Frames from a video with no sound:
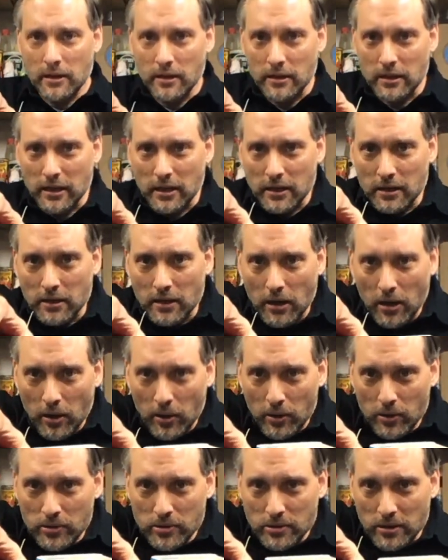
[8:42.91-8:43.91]
the
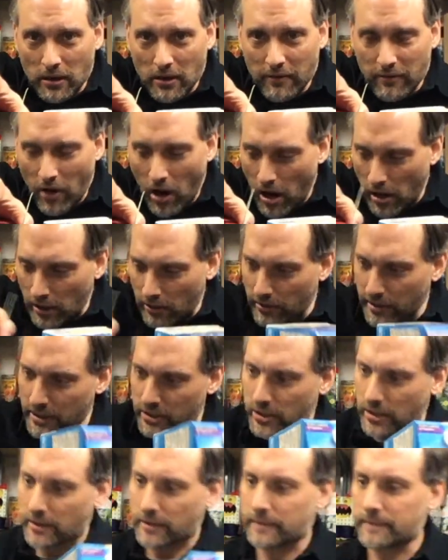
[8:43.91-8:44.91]
nose of our
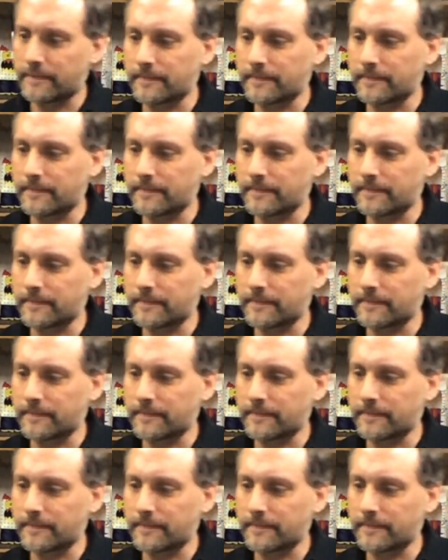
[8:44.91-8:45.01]
creature.